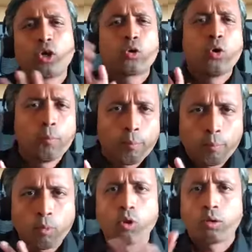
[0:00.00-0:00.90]
not go
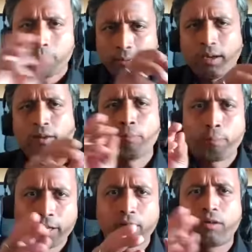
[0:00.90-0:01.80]
more. I'll
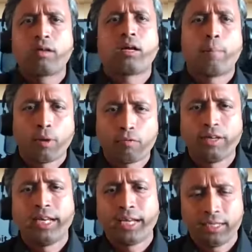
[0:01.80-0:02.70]
pick couple of
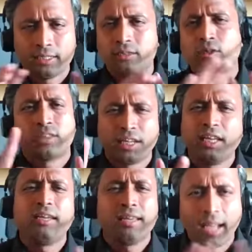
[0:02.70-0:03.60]
indicators, so
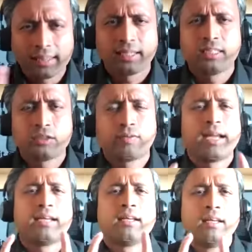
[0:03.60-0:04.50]
three I think it's
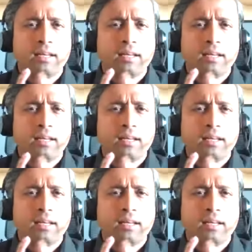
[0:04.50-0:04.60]
fine.